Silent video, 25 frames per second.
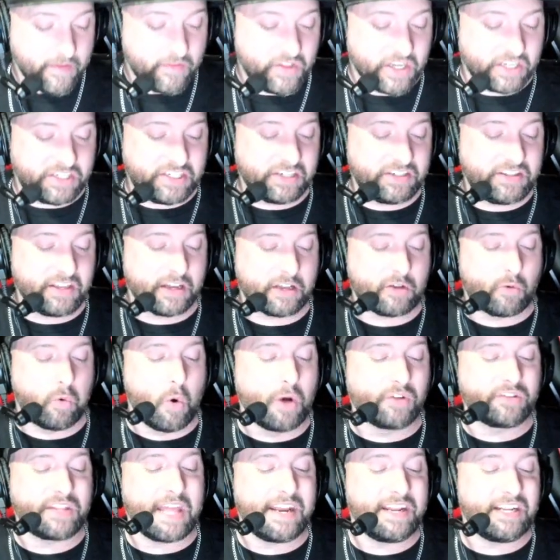This is the
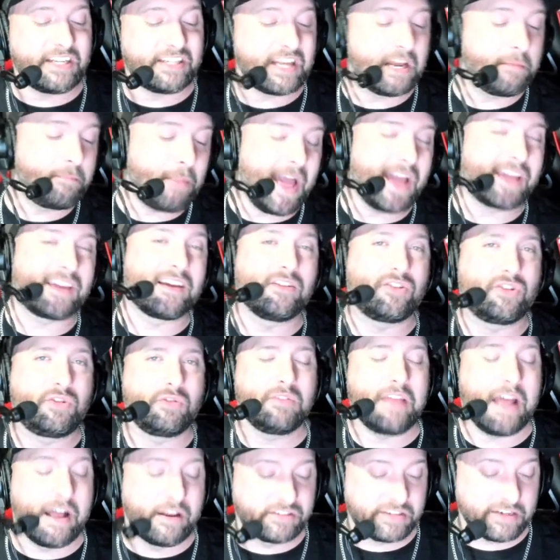quote that he said back in
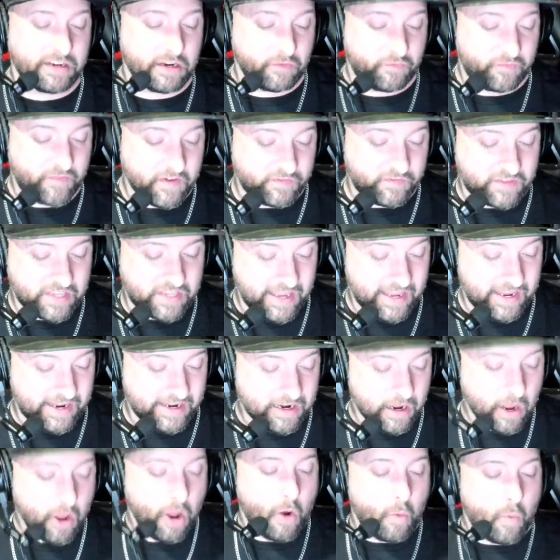
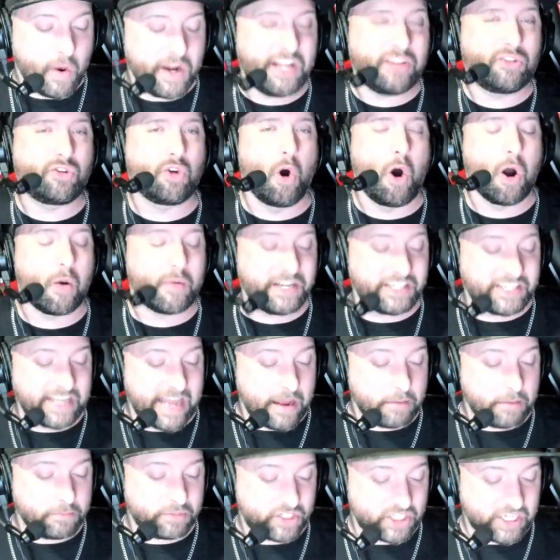2015 when he tore his
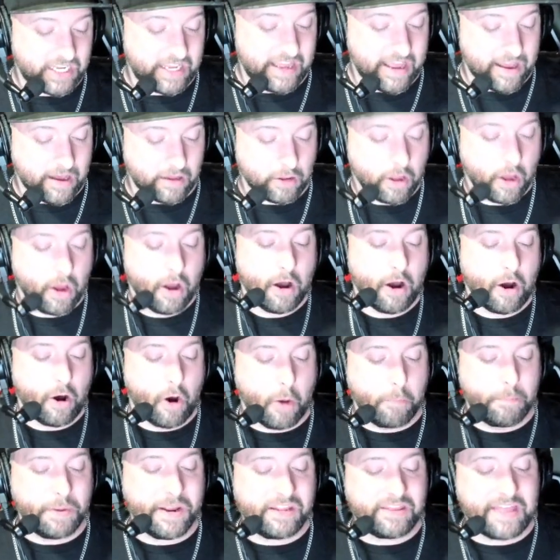MCL,
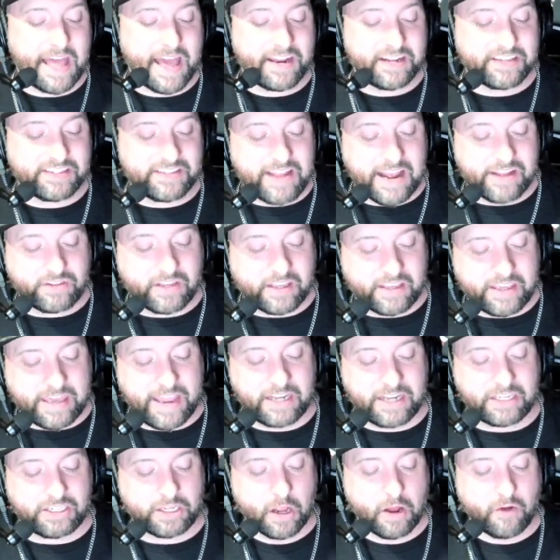hoping that is not the
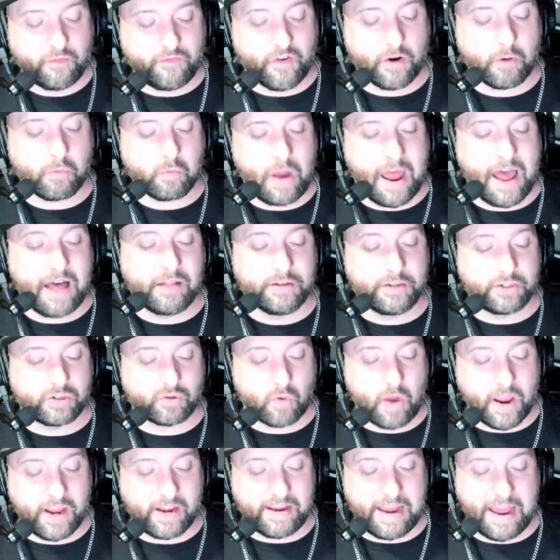case for Rollins
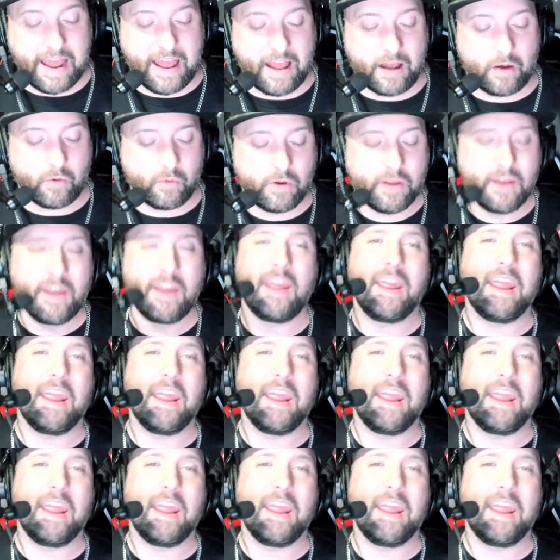right now.